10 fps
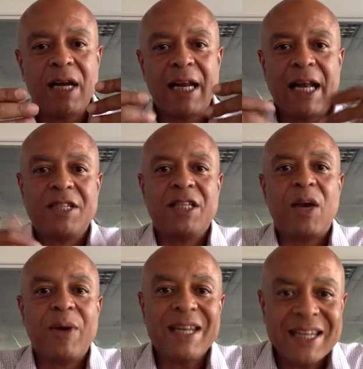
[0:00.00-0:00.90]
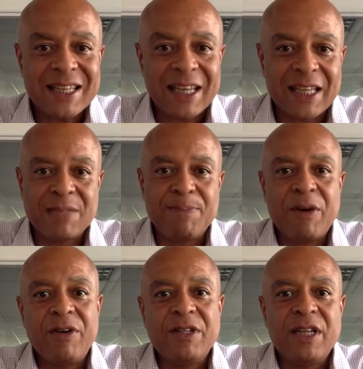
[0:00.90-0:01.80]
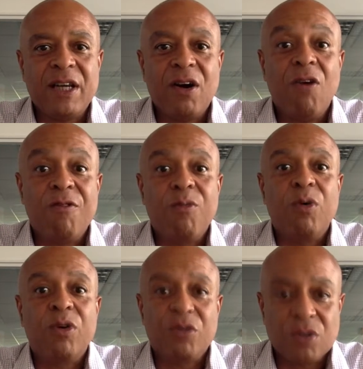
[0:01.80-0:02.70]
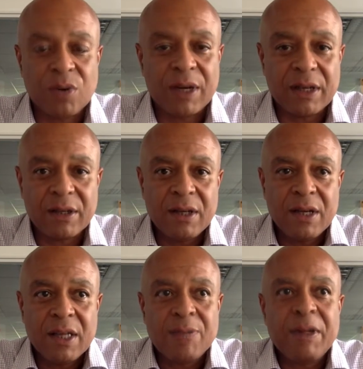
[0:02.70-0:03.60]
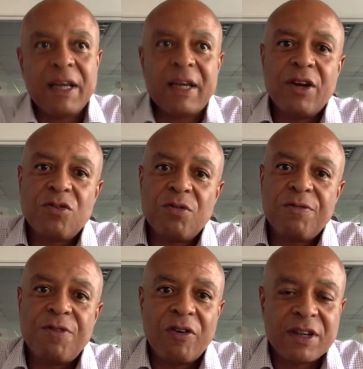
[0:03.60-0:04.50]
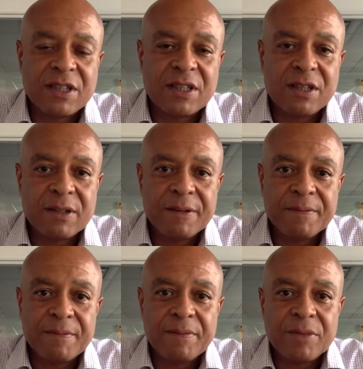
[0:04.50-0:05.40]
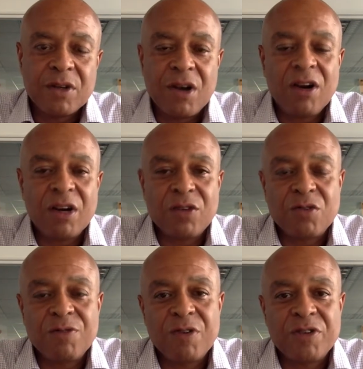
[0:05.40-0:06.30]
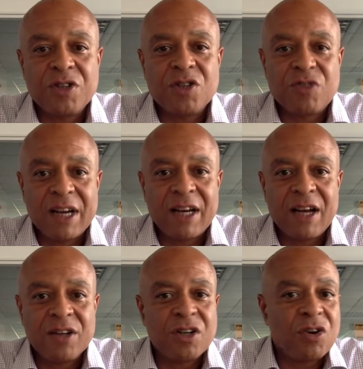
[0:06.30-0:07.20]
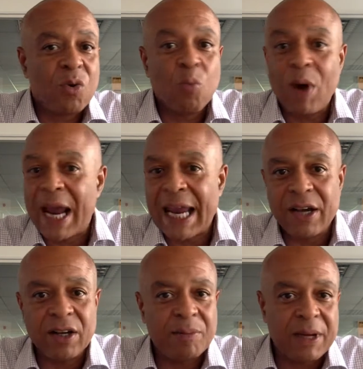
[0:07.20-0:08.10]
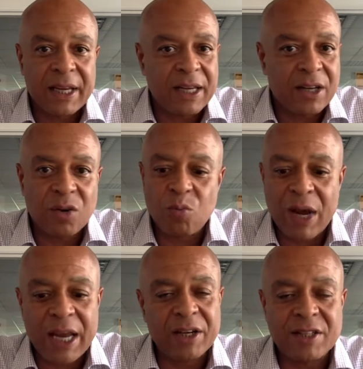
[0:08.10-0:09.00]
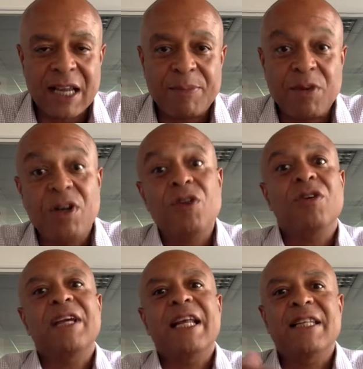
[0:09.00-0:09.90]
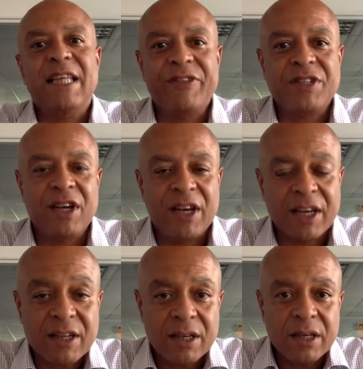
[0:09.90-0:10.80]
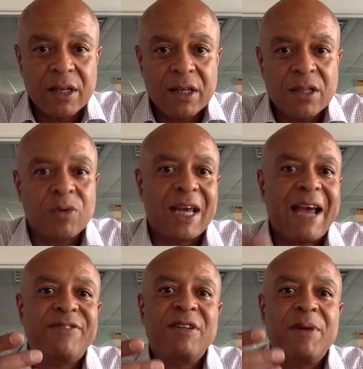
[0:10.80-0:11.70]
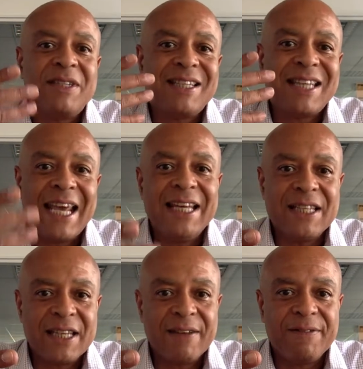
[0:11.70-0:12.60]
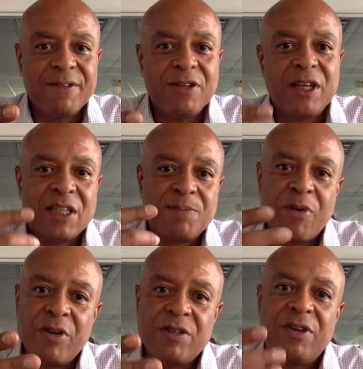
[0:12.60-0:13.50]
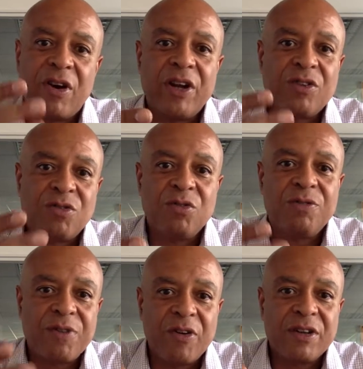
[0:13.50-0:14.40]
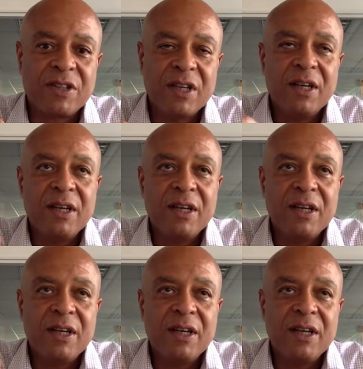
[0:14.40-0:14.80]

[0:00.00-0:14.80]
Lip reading: and actually go into the experiencing of what you're doing. It's a bit like going through a forest. You can't go through a forest in a straight line. You don't know where you're going to be. You don't know where you're going to step. You know you've got to get to the other side. So what you have to be is attentive to the experience of going through the forest.